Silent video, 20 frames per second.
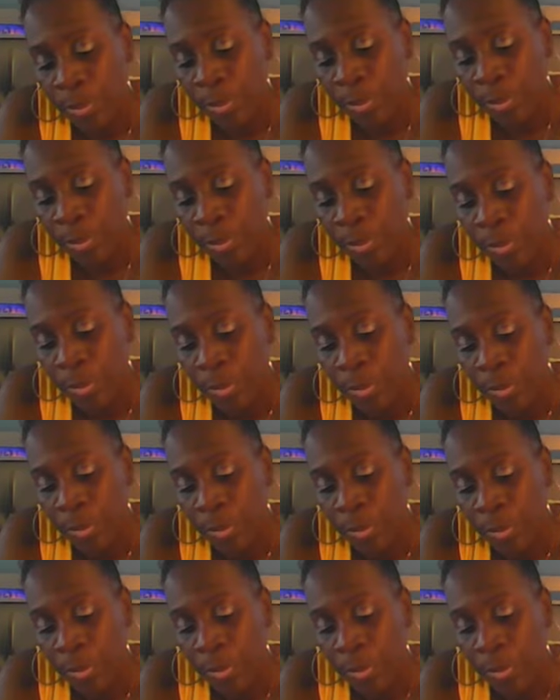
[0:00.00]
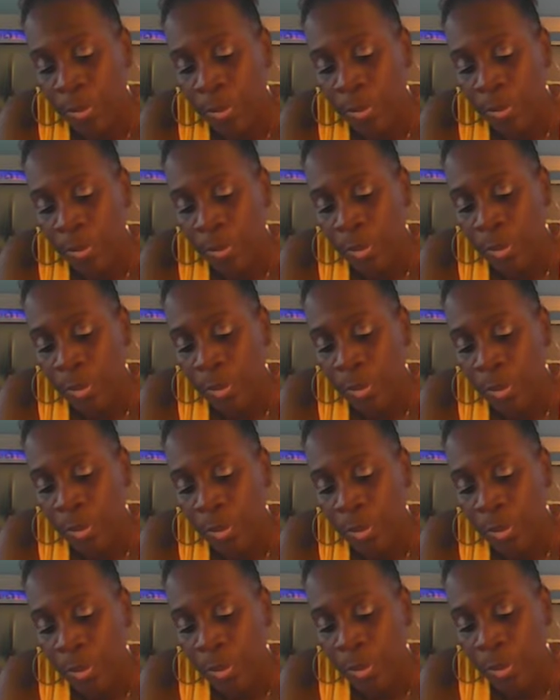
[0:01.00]

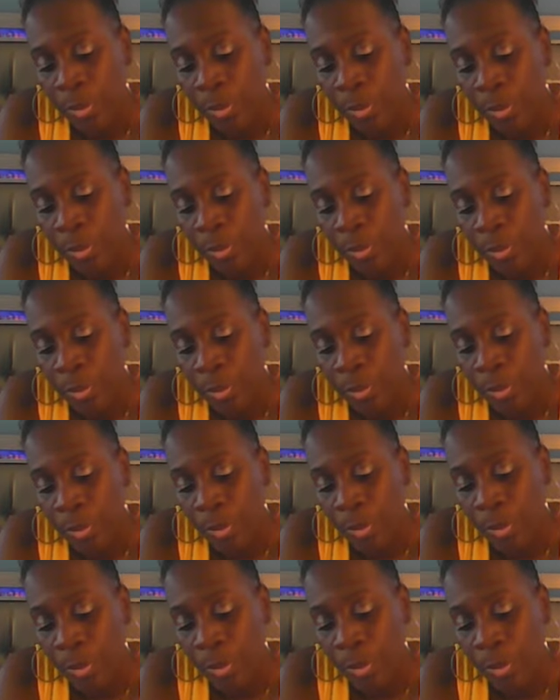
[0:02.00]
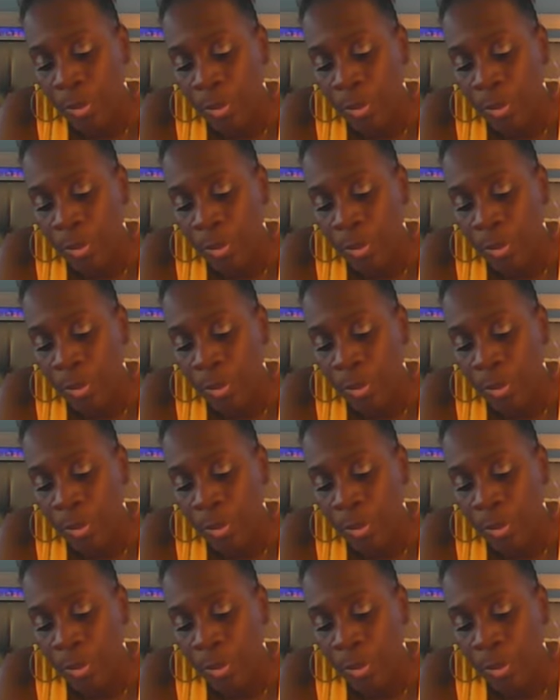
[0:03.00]
(no one is talking)